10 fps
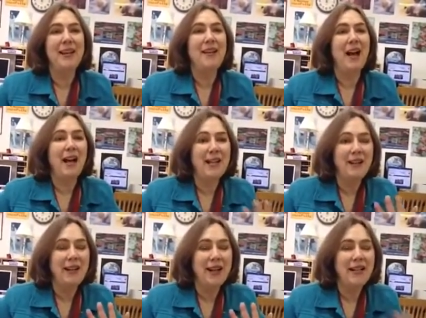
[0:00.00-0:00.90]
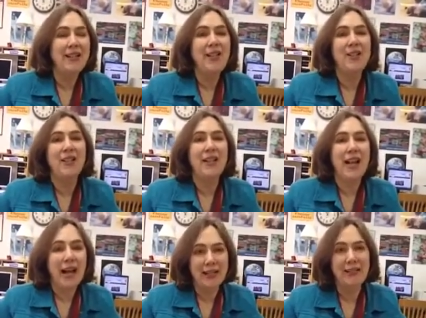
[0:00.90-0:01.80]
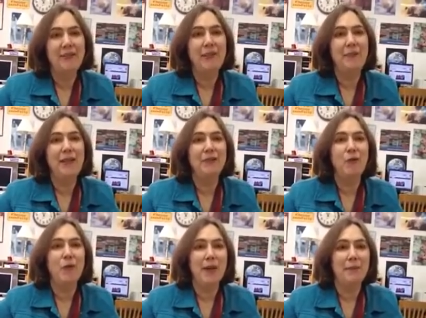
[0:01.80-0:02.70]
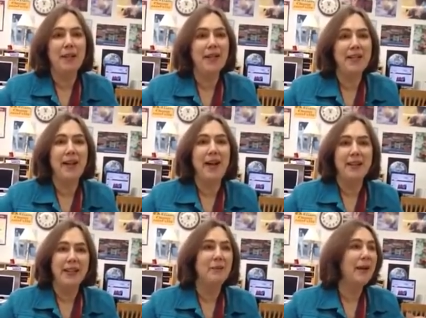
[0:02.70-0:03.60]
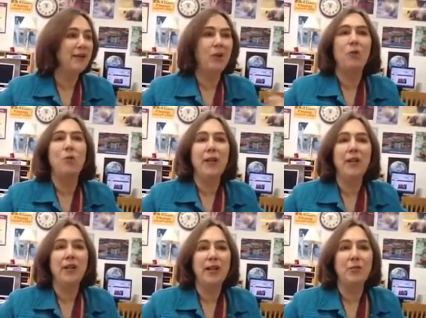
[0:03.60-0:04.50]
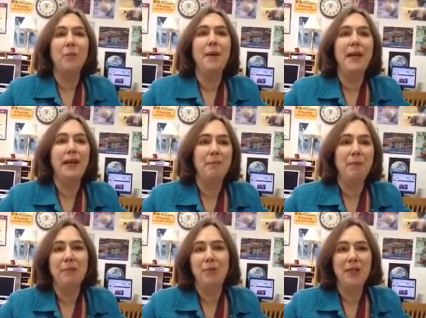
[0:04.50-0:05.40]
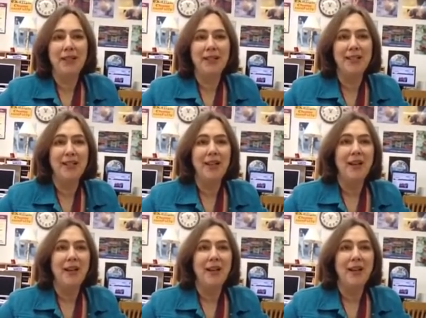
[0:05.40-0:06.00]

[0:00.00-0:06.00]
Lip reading: I teach it in an activity-based format because I think about the whole year as we're making memories